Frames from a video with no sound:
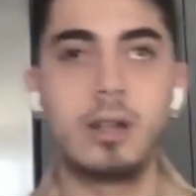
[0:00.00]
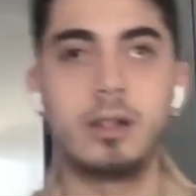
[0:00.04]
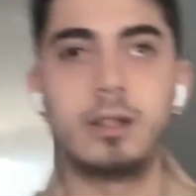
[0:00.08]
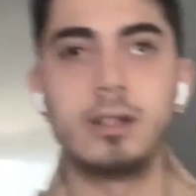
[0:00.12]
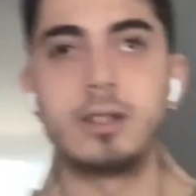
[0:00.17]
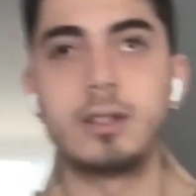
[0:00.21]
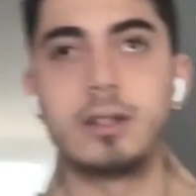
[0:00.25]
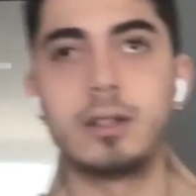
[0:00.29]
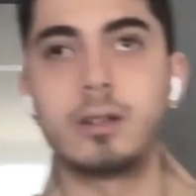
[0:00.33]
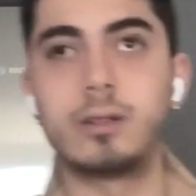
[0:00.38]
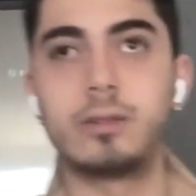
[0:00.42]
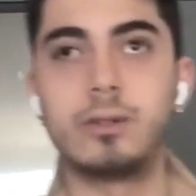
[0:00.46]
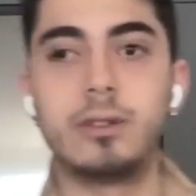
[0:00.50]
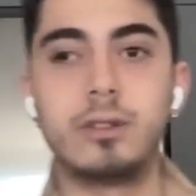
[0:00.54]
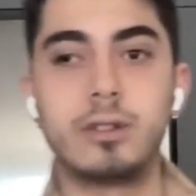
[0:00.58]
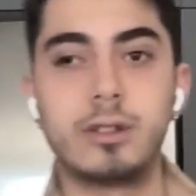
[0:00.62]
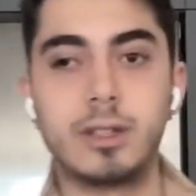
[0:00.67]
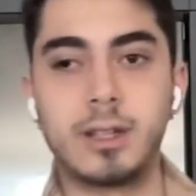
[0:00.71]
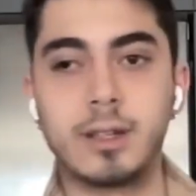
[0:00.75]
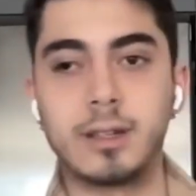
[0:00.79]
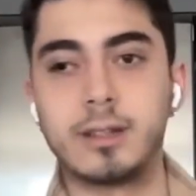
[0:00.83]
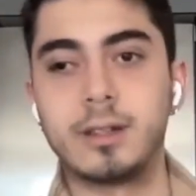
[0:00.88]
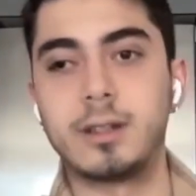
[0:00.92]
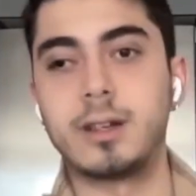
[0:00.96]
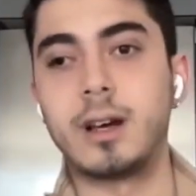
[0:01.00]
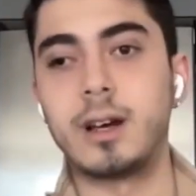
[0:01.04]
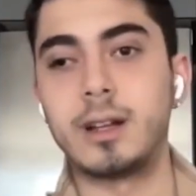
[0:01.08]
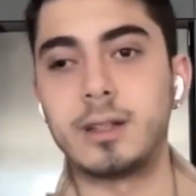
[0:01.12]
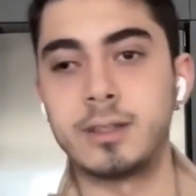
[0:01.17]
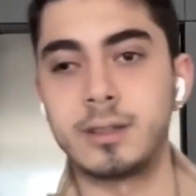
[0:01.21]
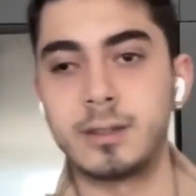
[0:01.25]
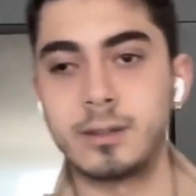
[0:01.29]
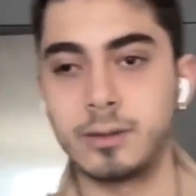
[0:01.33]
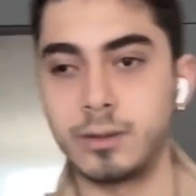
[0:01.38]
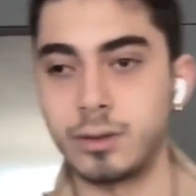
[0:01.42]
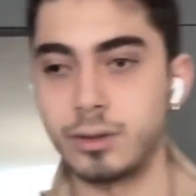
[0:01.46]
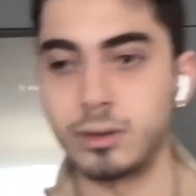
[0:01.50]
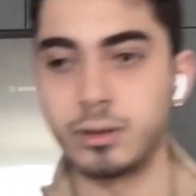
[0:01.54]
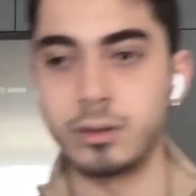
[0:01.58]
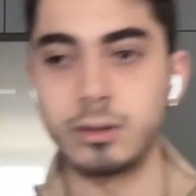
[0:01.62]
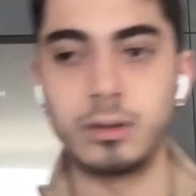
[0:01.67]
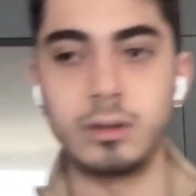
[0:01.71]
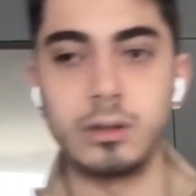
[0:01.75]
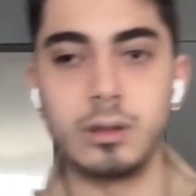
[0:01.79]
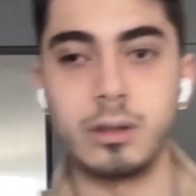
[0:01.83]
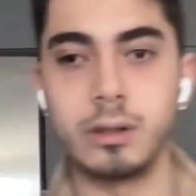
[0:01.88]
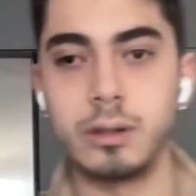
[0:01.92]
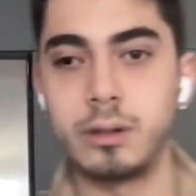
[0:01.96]
This includes LinkedIn ads,
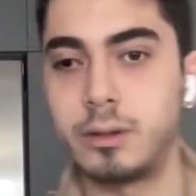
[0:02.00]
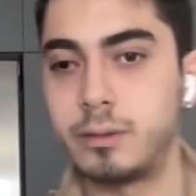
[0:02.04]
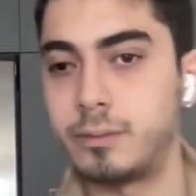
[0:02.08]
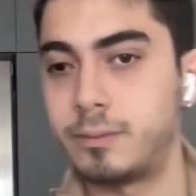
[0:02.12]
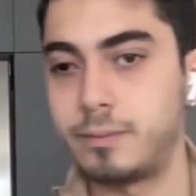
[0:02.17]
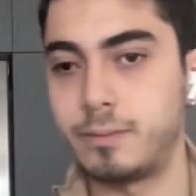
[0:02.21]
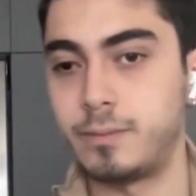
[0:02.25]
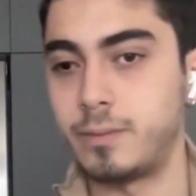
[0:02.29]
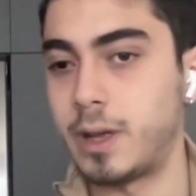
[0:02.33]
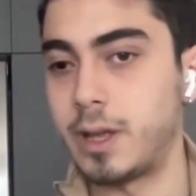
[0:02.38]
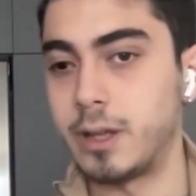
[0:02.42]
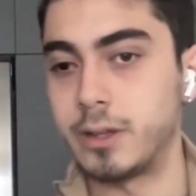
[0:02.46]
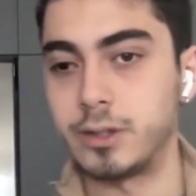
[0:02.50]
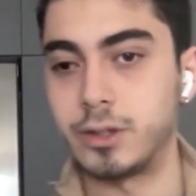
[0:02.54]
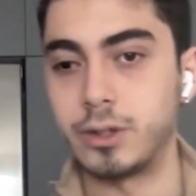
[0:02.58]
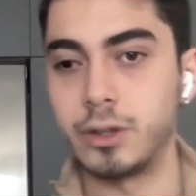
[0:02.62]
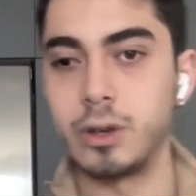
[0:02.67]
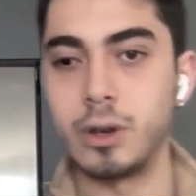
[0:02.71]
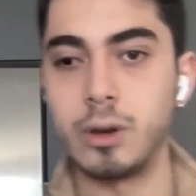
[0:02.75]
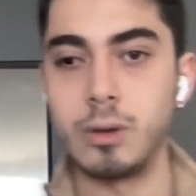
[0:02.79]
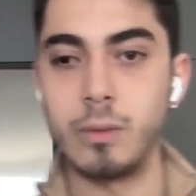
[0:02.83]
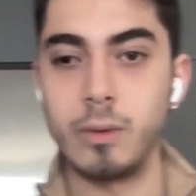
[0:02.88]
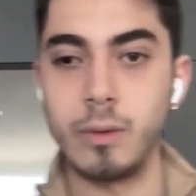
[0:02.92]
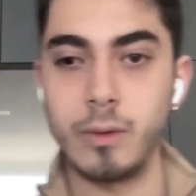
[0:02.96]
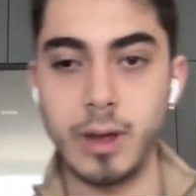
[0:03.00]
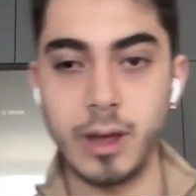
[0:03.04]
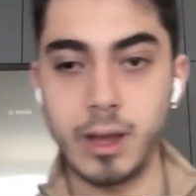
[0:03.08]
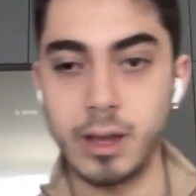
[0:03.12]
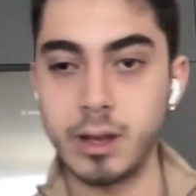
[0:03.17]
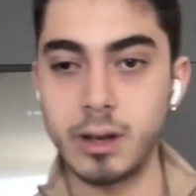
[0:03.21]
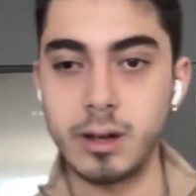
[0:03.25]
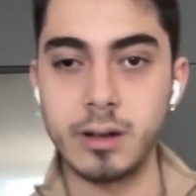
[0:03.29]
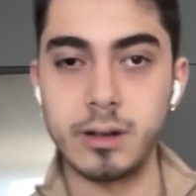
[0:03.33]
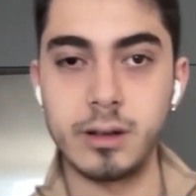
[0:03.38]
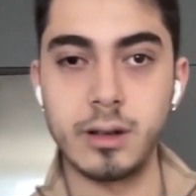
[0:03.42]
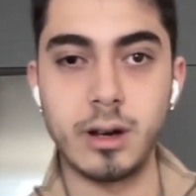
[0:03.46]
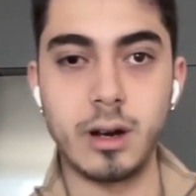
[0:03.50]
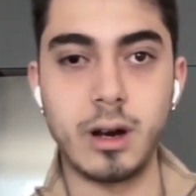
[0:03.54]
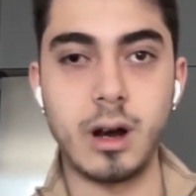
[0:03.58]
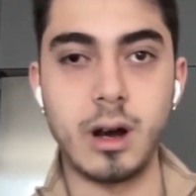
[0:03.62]
Google, SEO, and